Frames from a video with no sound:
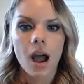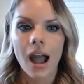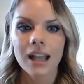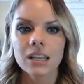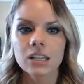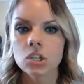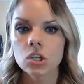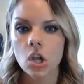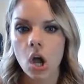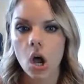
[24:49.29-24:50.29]
I need to
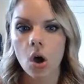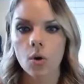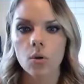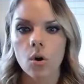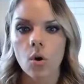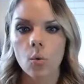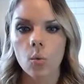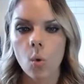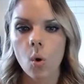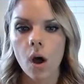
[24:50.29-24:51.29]
know
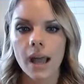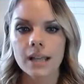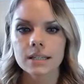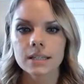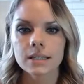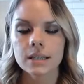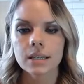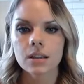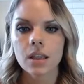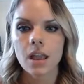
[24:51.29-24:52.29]
what
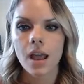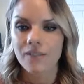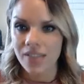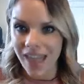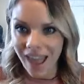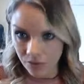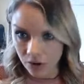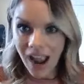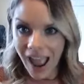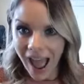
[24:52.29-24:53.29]
have they
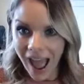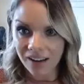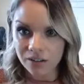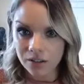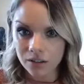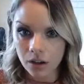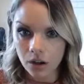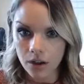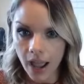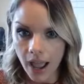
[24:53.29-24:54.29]
ever had,
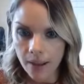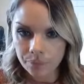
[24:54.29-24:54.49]
okay?